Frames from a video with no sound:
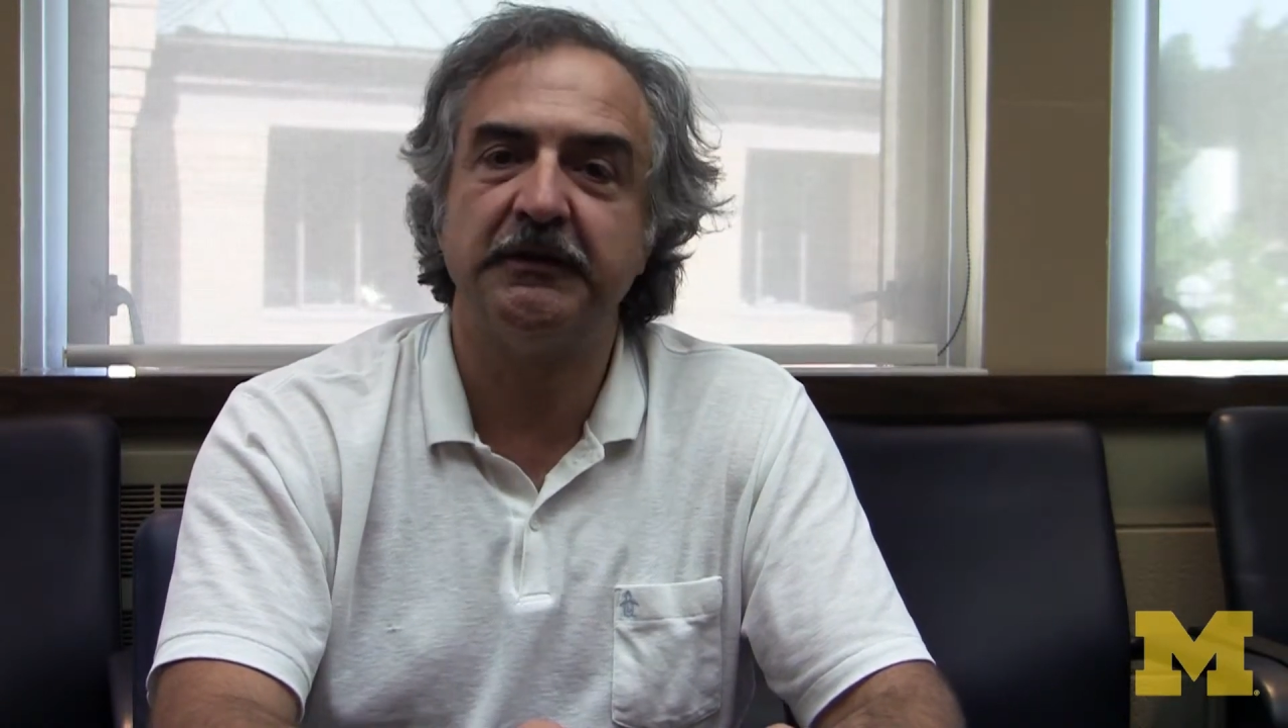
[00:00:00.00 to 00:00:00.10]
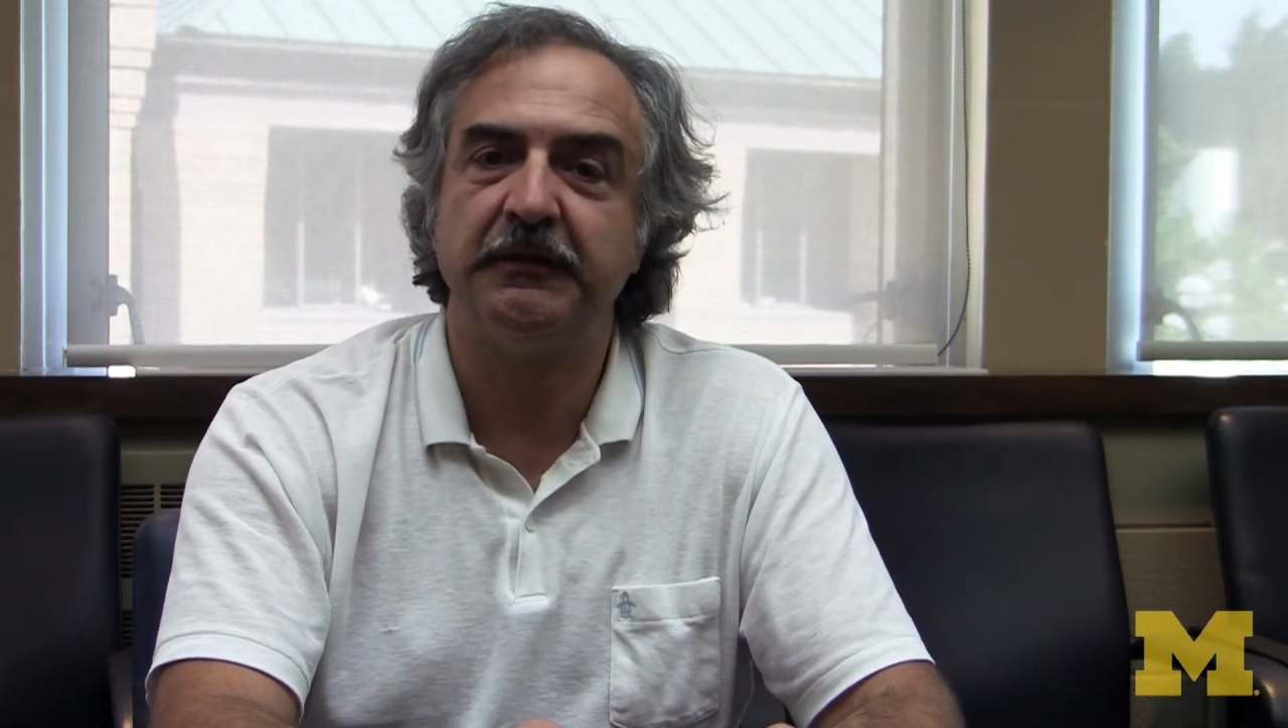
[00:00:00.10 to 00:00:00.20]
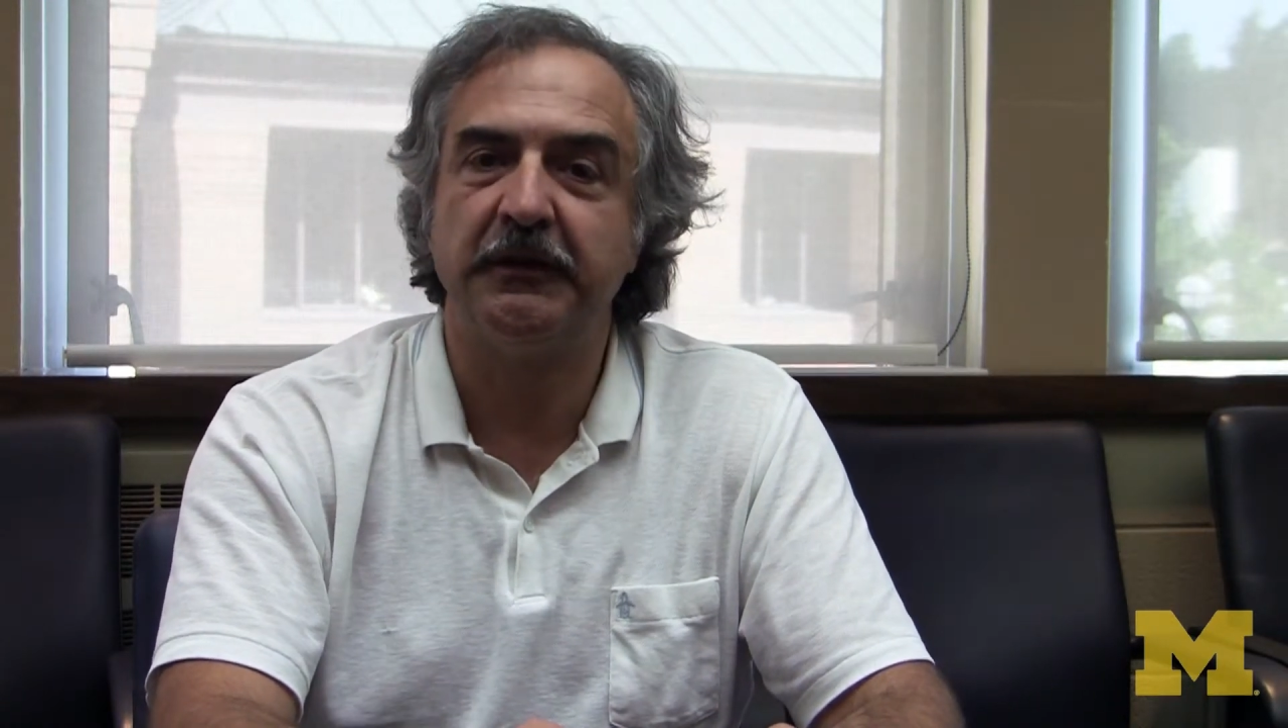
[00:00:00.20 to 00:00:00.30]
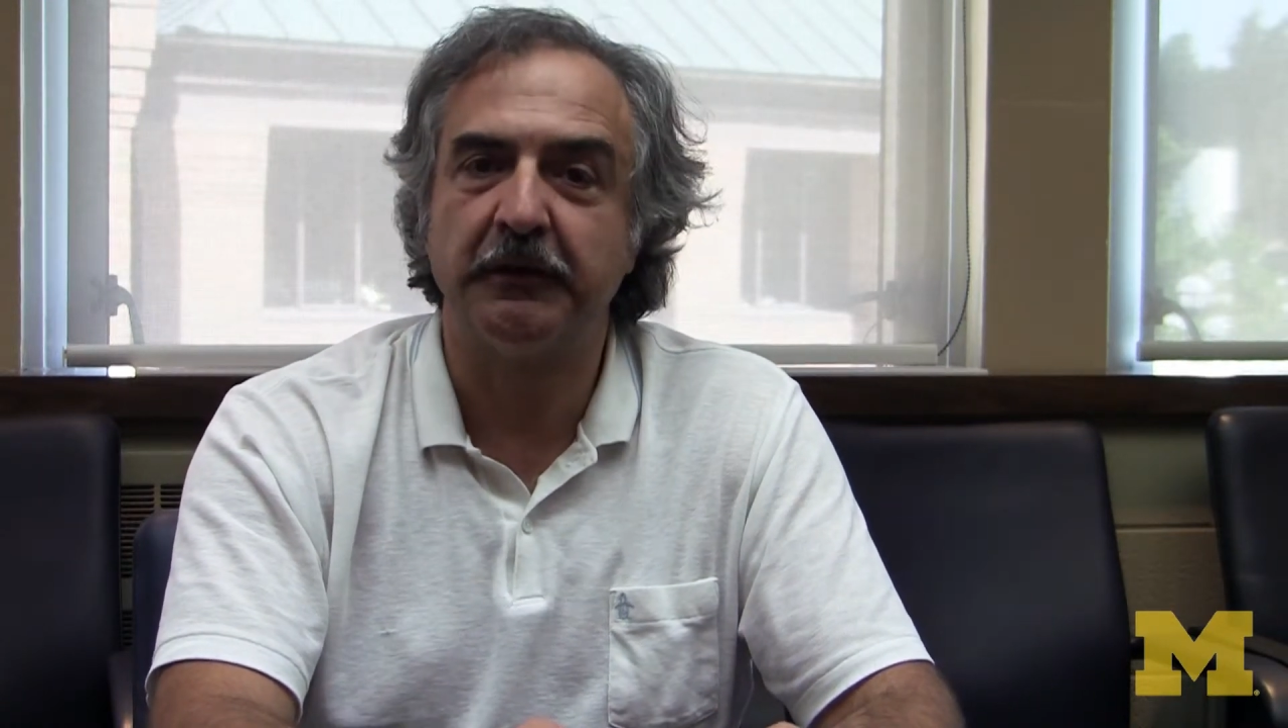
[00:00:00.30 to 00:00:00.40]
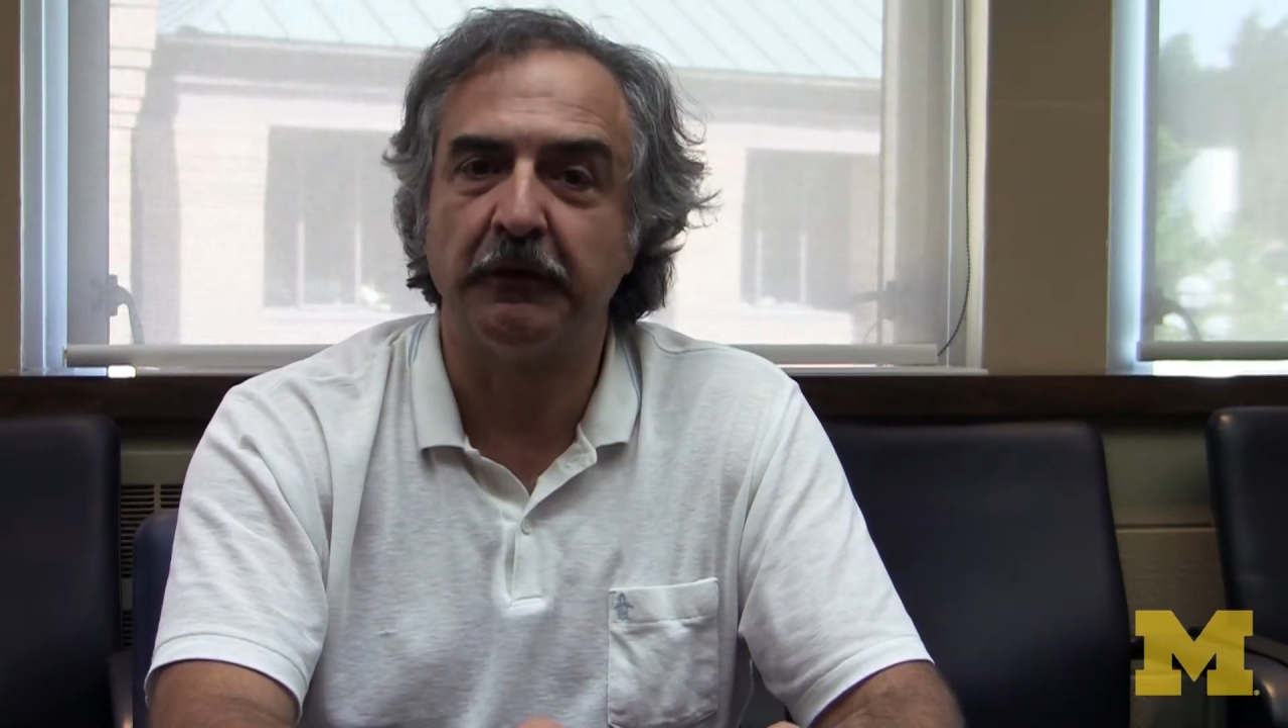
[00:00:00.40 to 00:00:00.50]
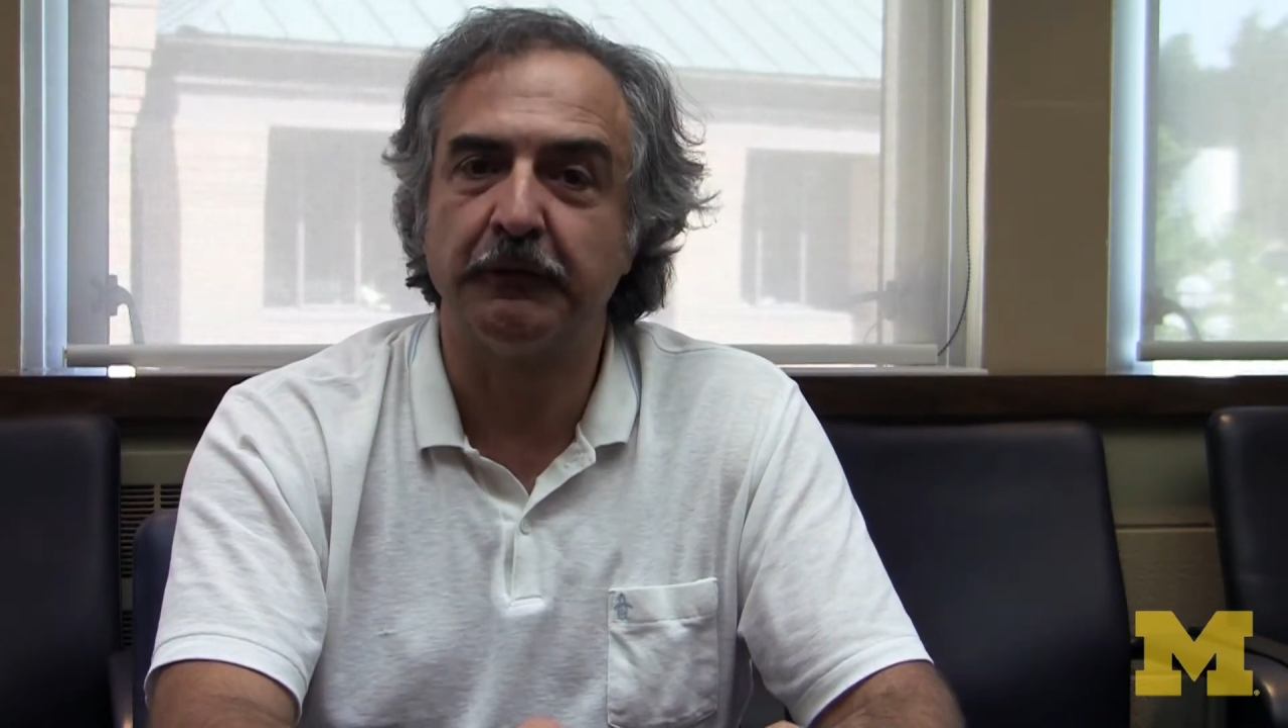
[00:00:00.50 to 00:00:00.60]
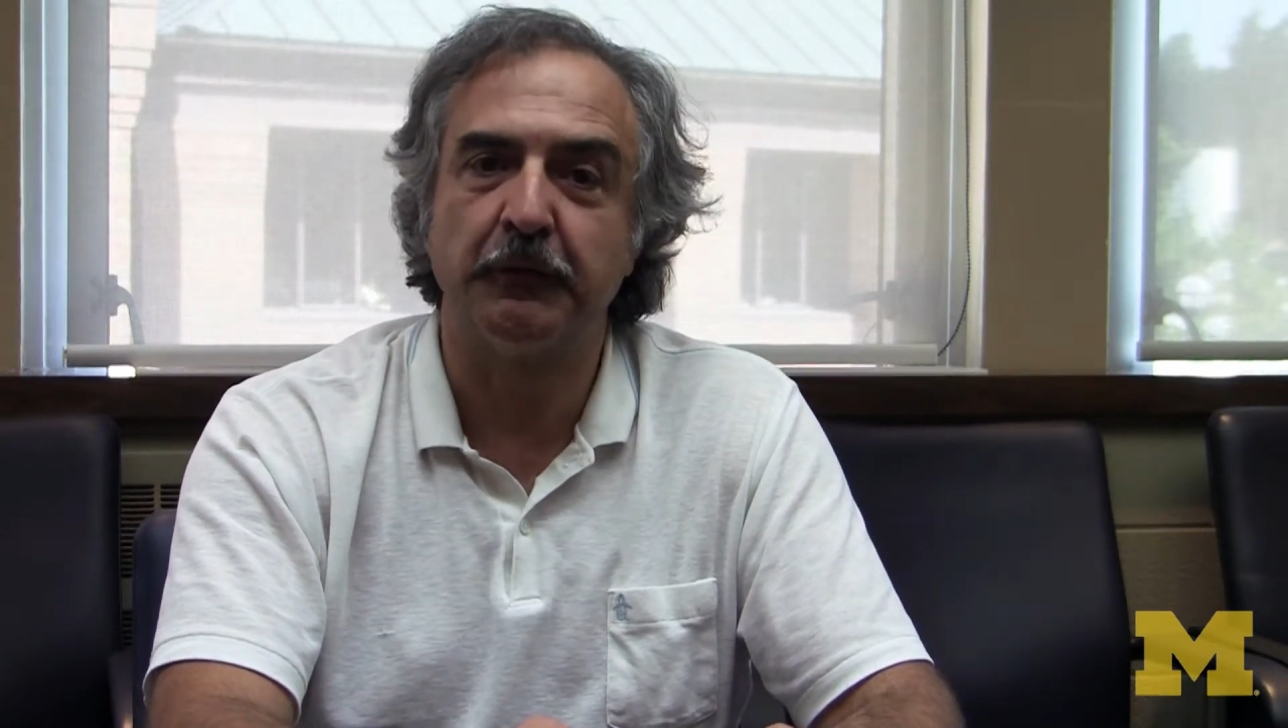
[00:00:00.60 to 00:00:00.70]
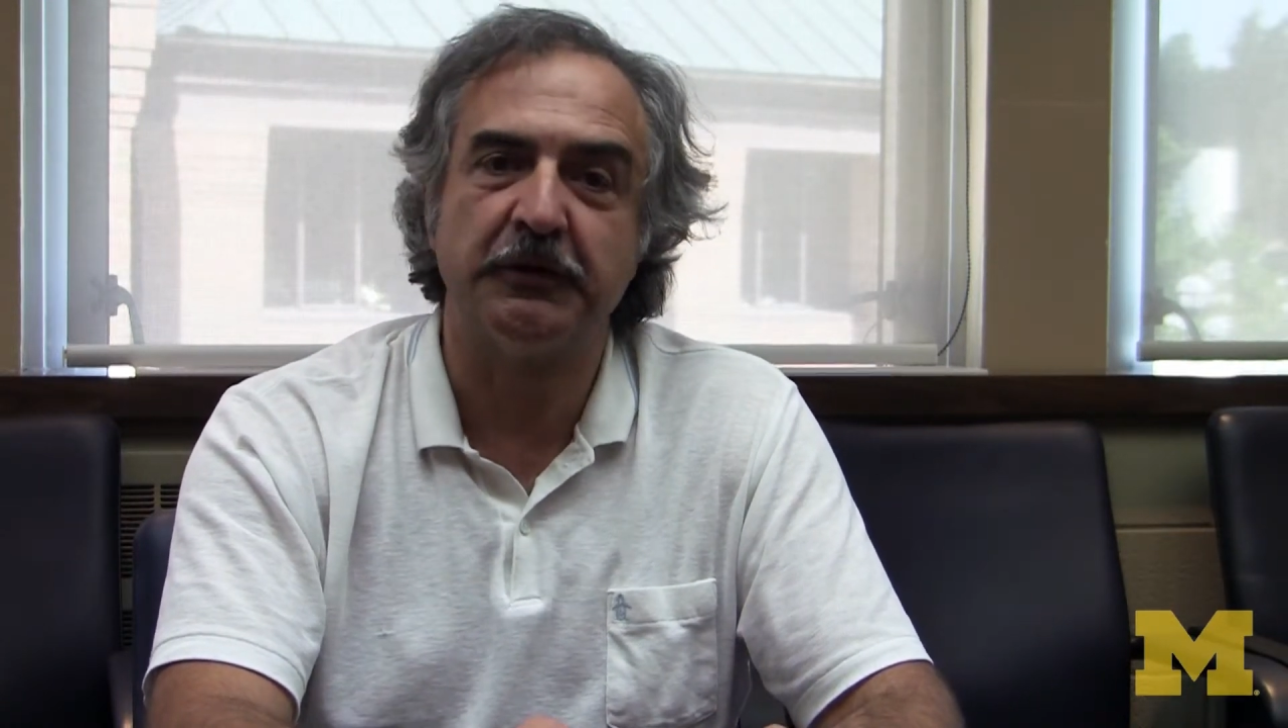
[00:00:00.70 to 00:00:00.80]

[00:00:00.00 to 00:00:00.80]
difficult to